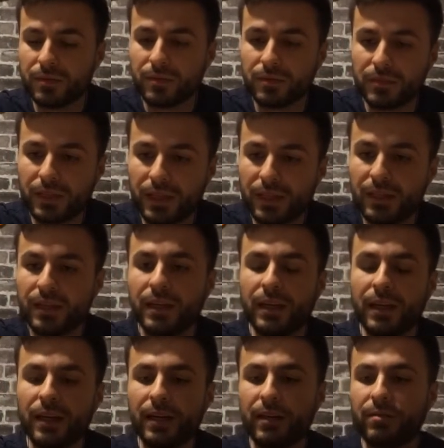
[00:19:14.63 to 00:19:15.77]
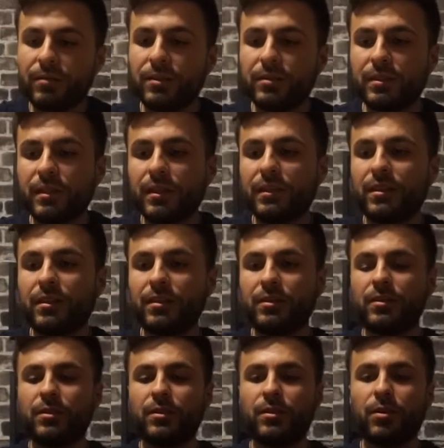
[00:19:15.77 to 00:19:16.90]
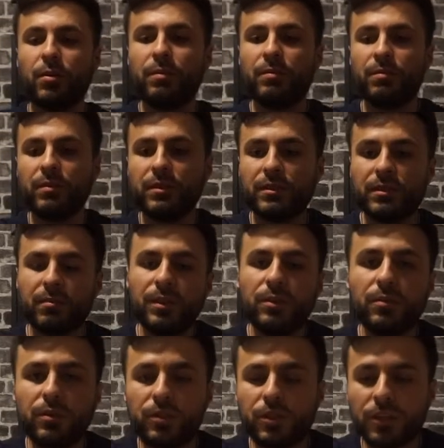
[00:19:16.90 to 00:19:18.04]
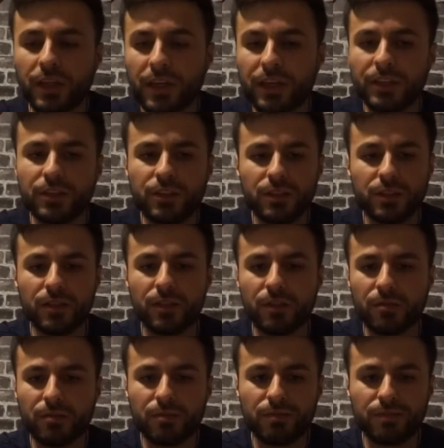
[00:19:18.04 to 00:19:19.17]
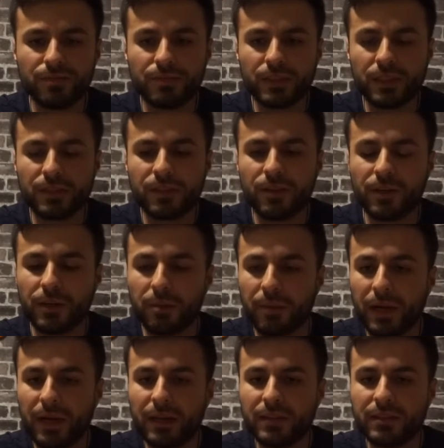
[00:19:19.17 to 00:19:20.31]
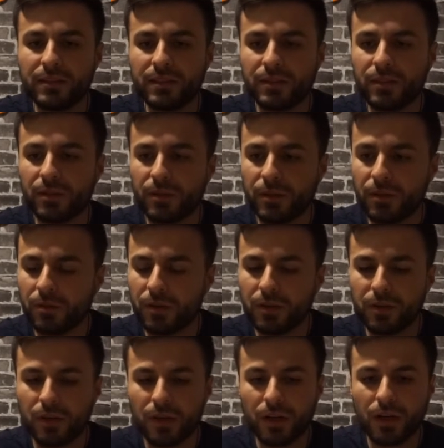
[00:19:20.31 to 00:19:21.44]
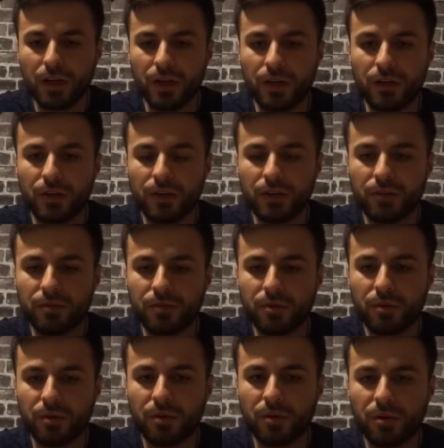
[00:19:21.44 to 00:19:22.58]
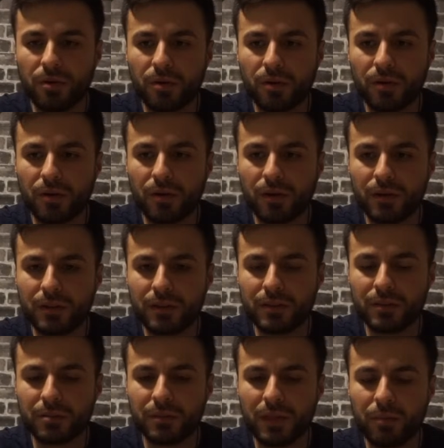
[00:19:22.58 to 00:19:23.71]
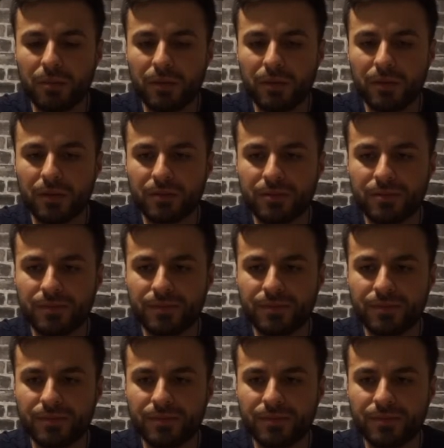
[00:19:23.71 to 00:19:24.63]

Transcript: Okay, yeah, it feels like you're hoping for some huge change. Considering your past, you're looking for some type of.